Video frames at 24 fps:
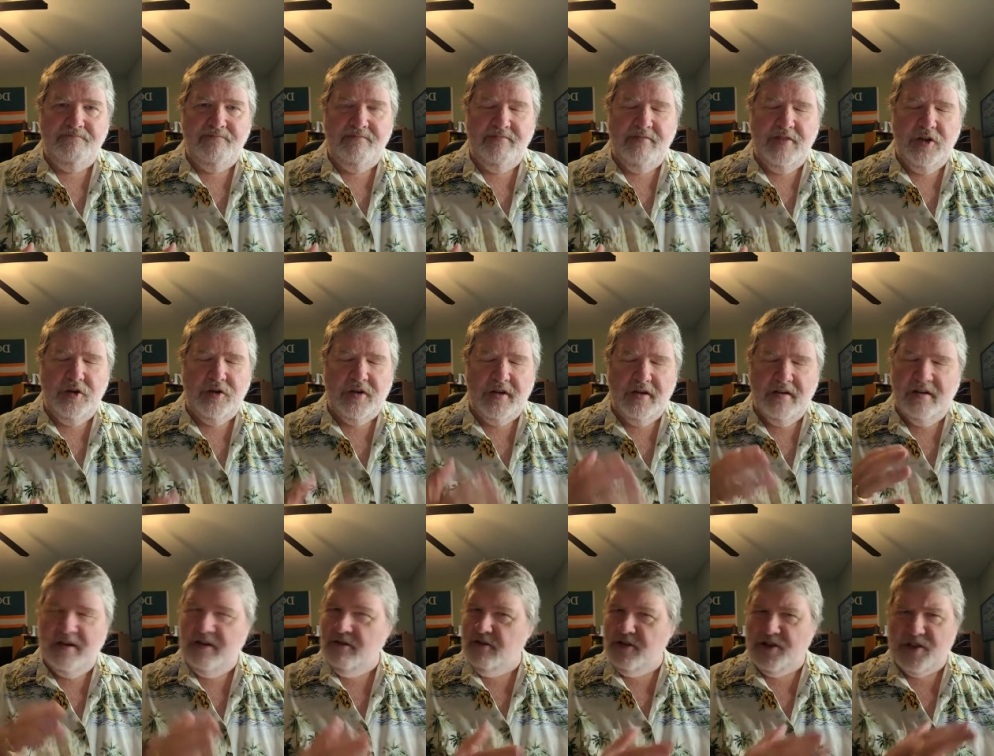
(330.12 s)

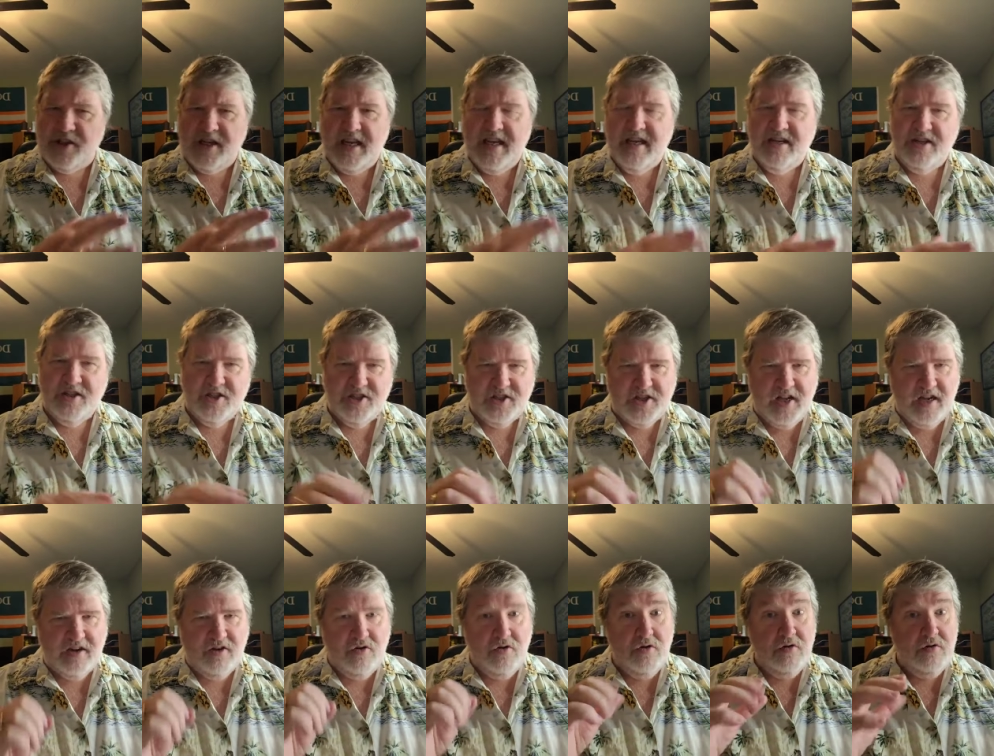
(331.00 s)
Your skin just
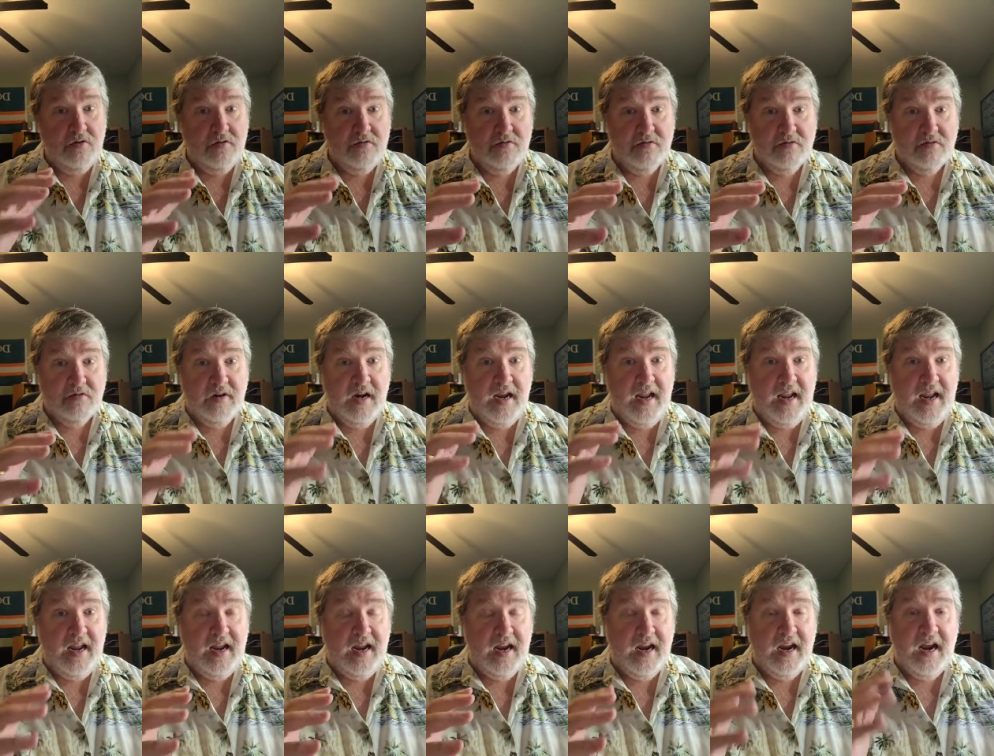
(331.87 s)
like, oh,
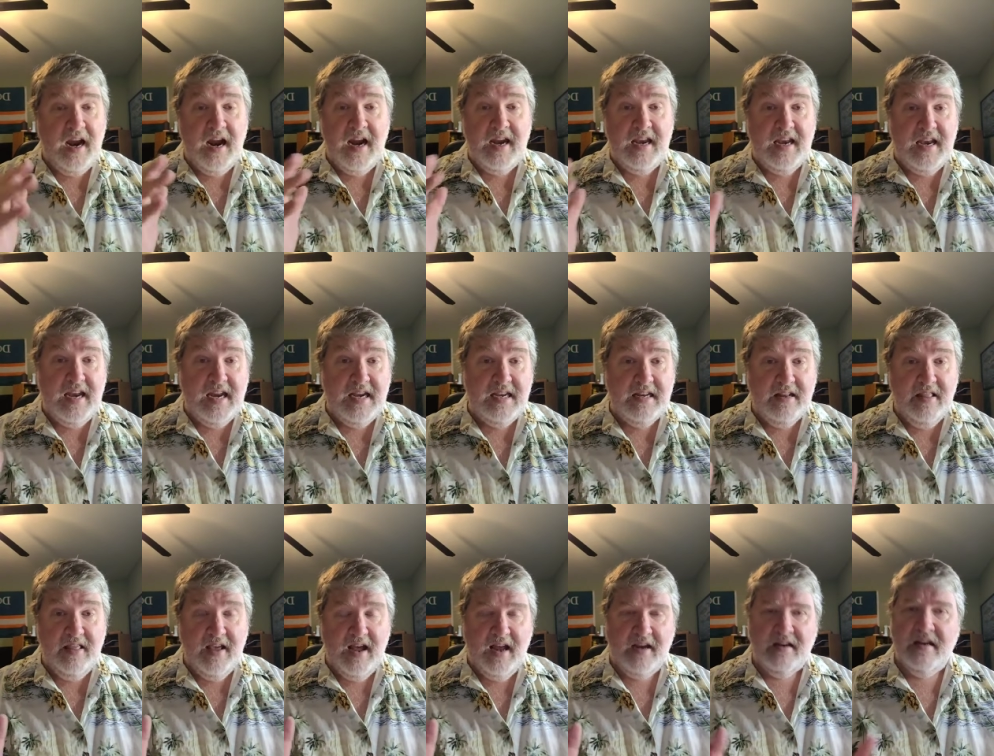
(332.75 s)
hey, I need
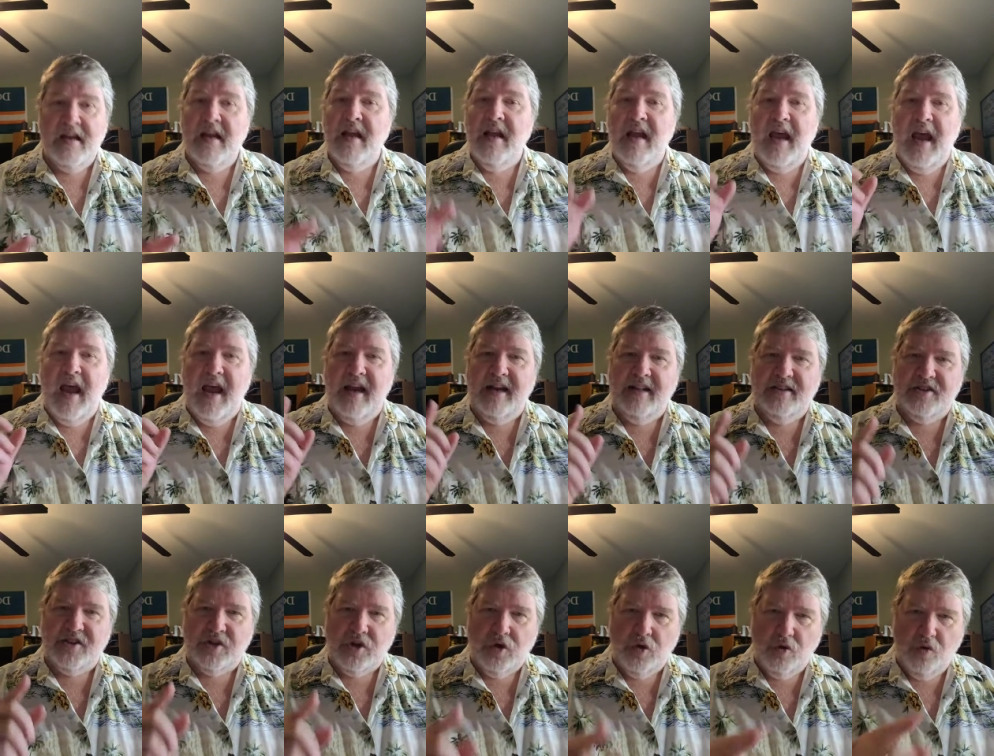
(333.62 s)
that. And
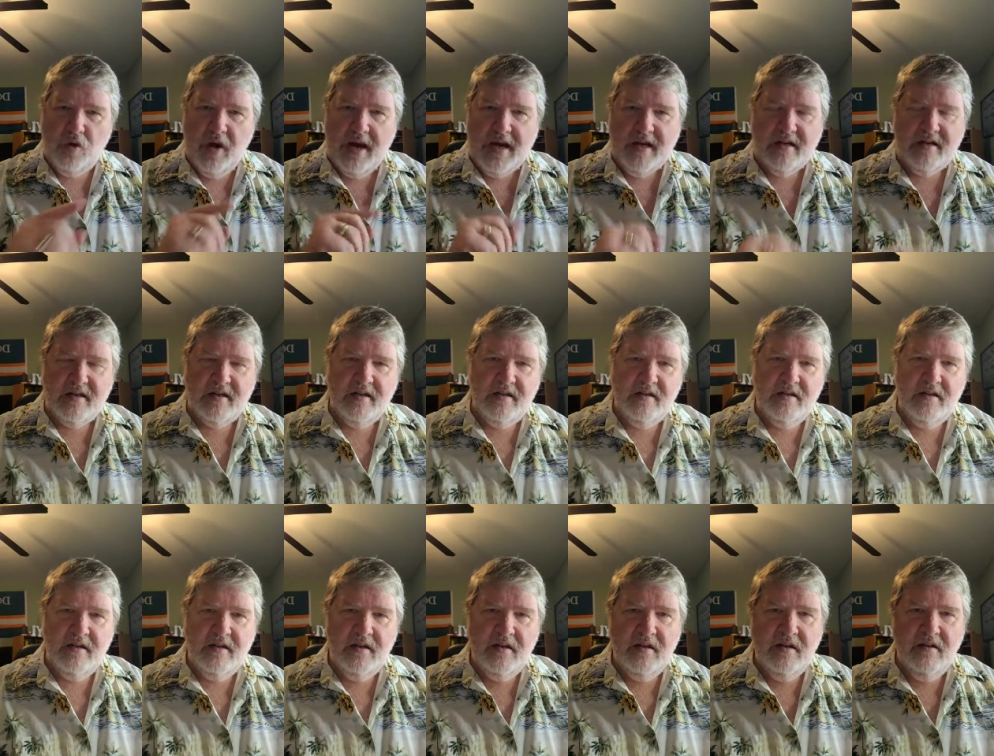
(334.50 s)
it's great
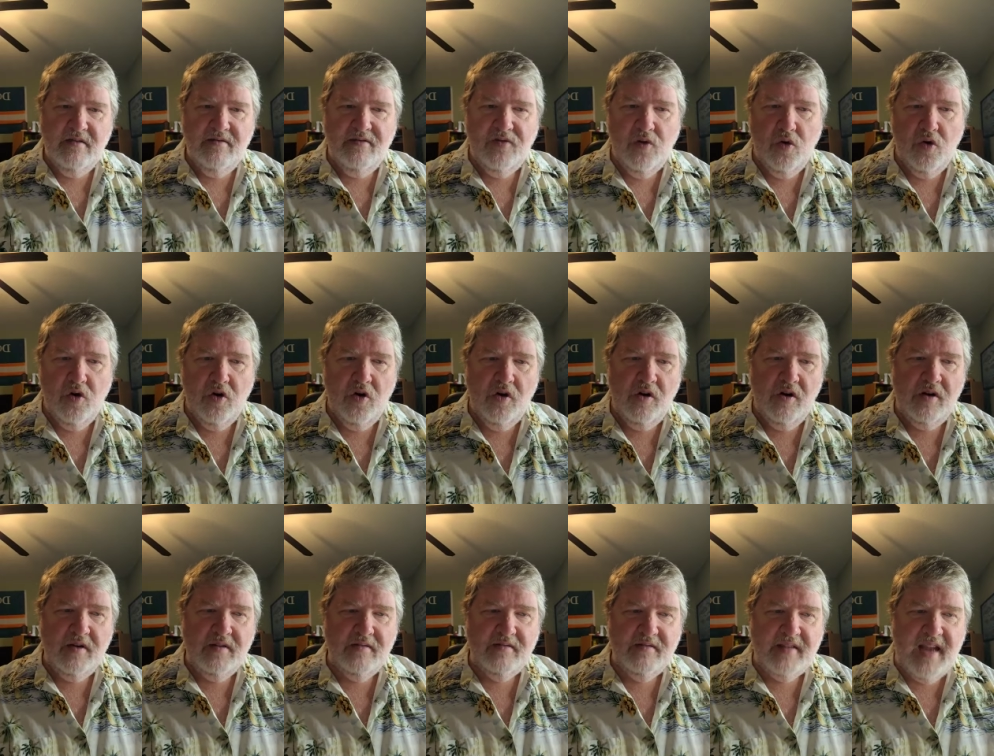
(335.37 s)

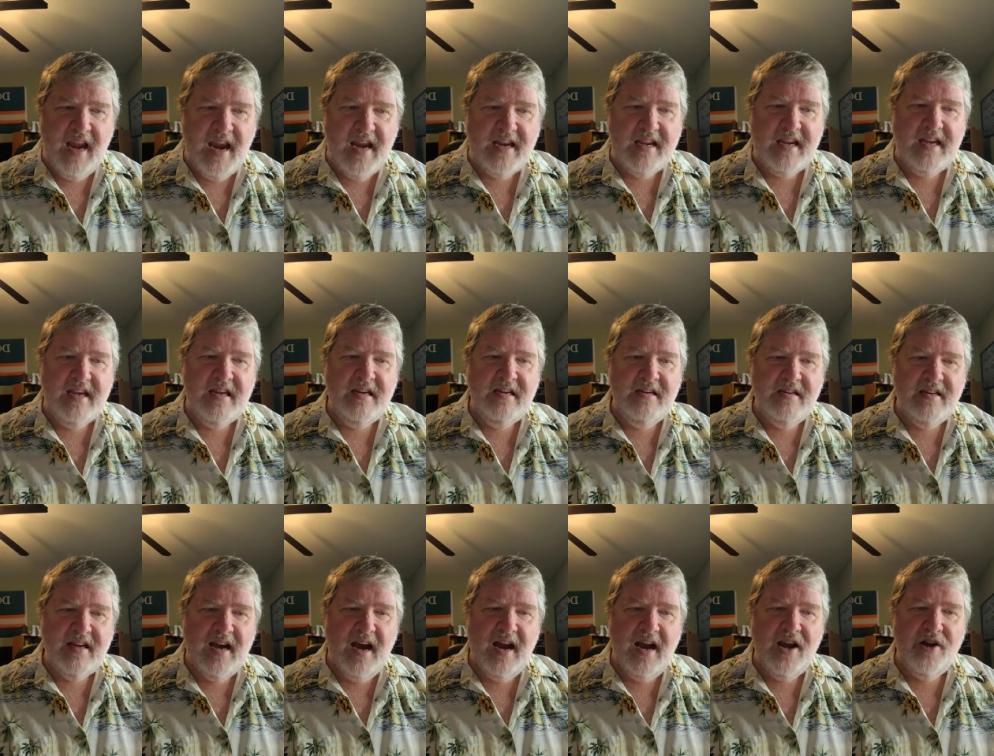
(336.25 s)
for achy,
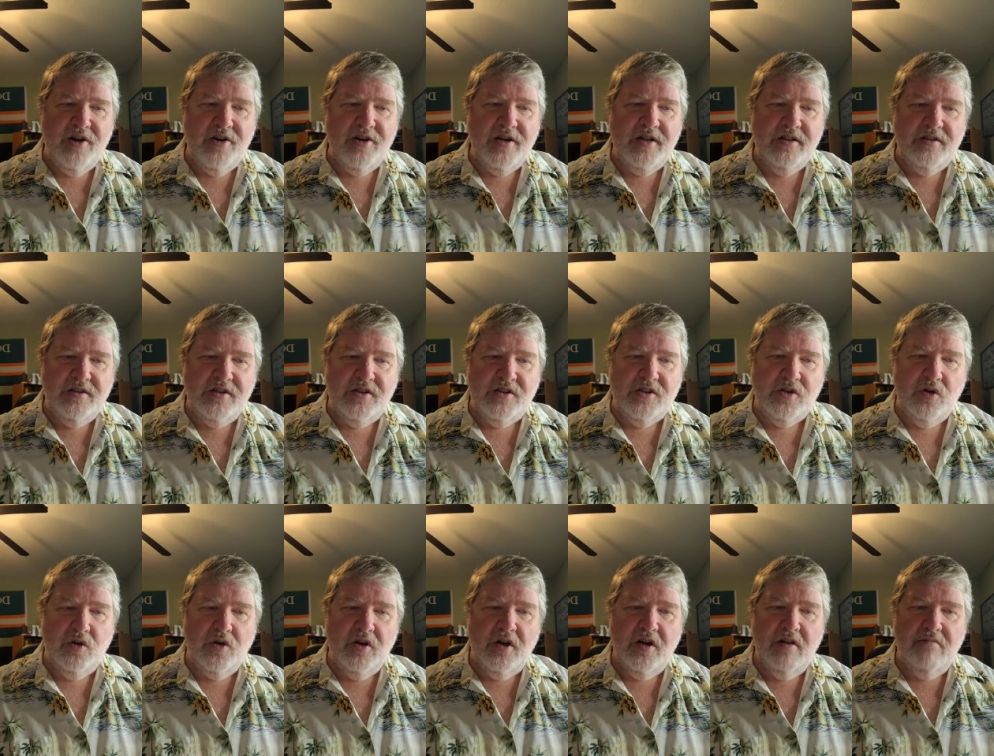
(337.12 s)
tired,
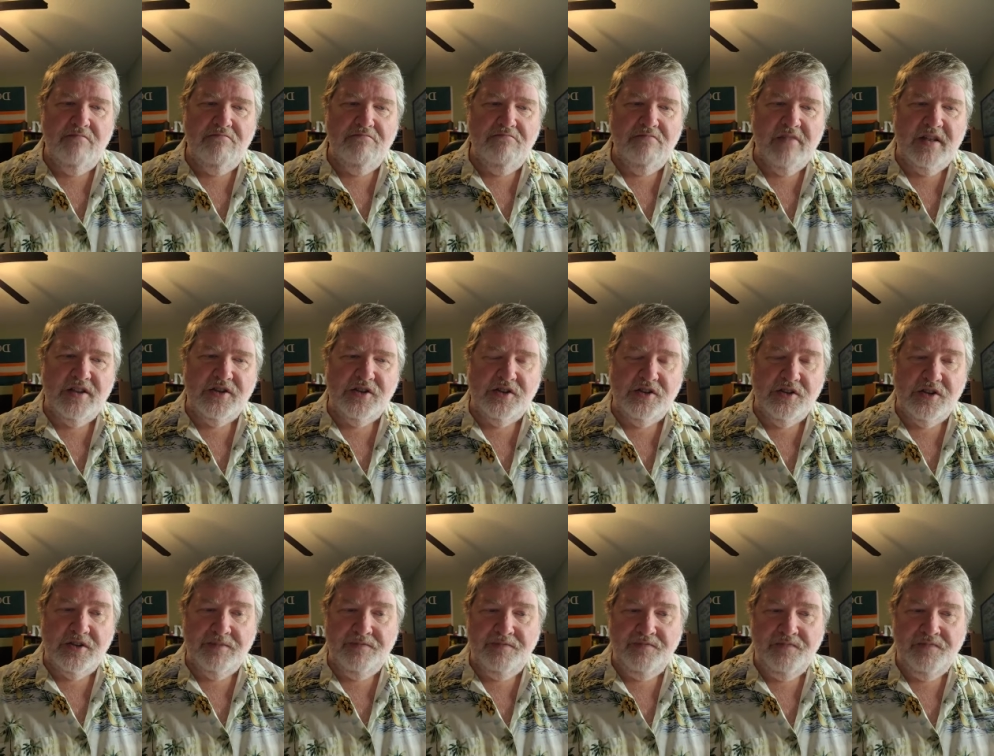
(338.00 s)
sore muscles.